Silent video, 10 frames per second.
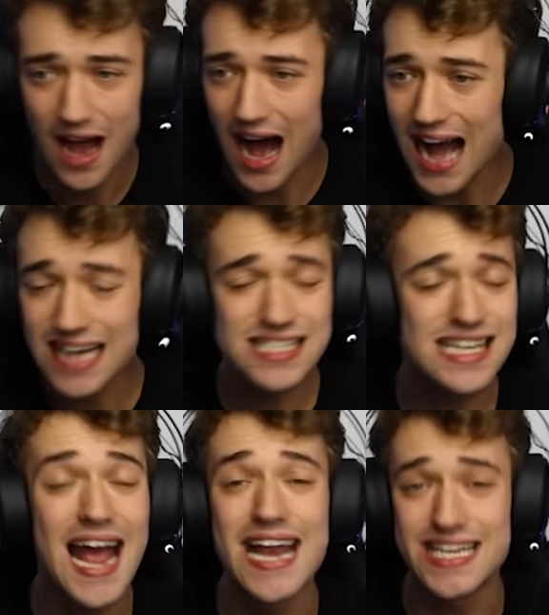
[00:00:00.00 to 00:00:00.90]

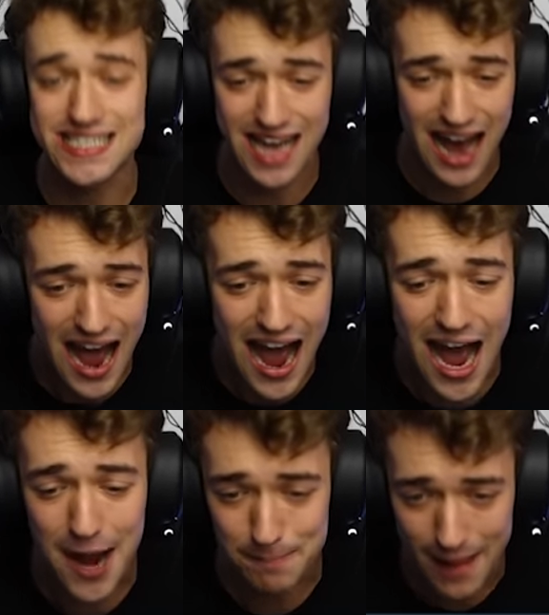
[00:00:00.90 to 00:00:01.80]
Iceland is
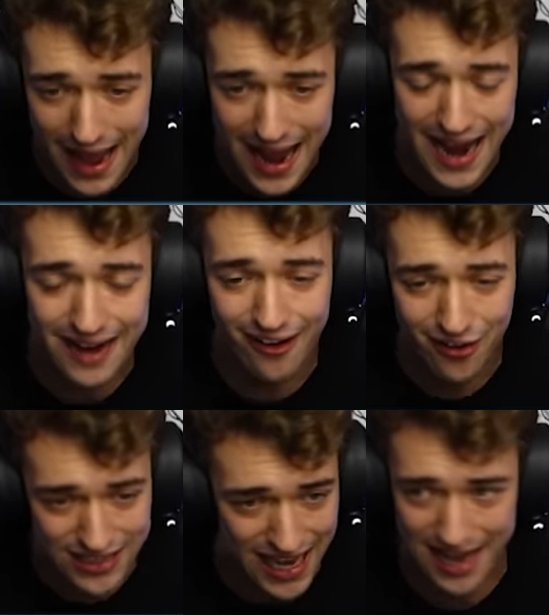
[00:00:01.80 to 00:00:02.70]
hard, man.
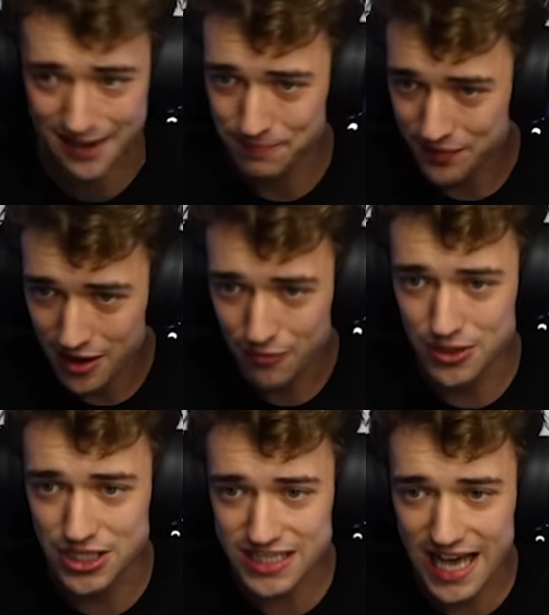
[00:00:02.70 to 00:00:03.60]
Okay.
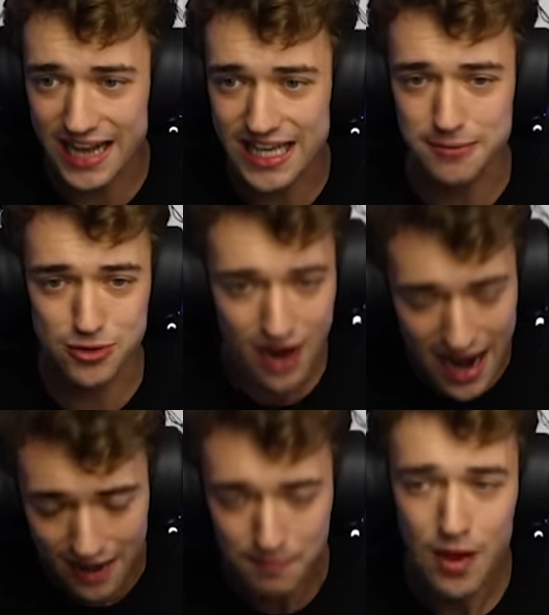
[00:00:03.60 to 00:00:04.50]
We just gotta keep
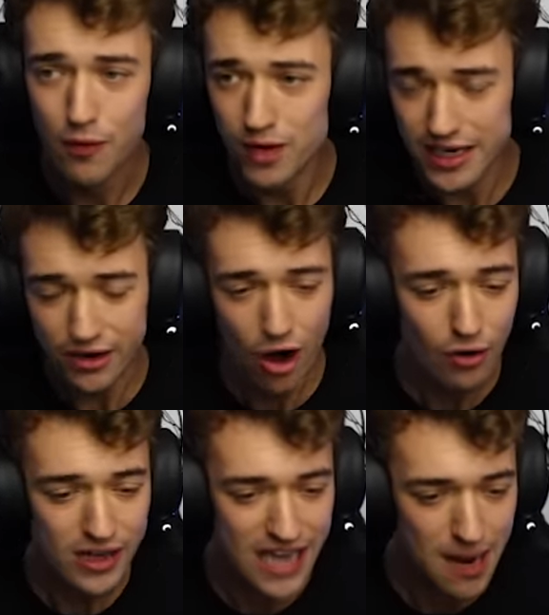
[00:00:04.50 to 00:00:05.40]
trying. We can
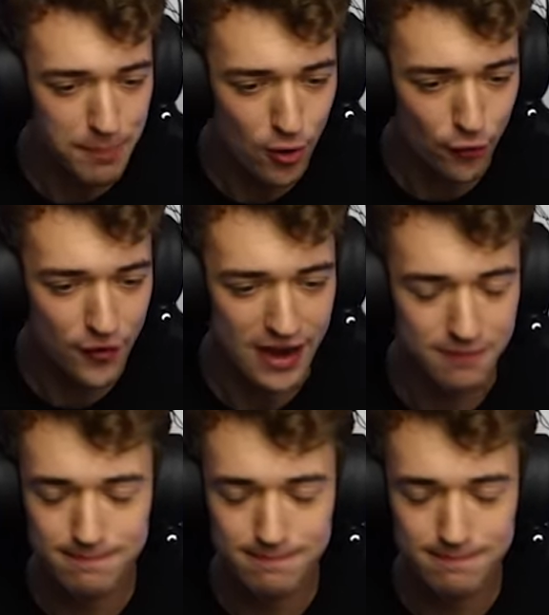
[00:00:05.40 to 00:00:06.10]
only get poofy.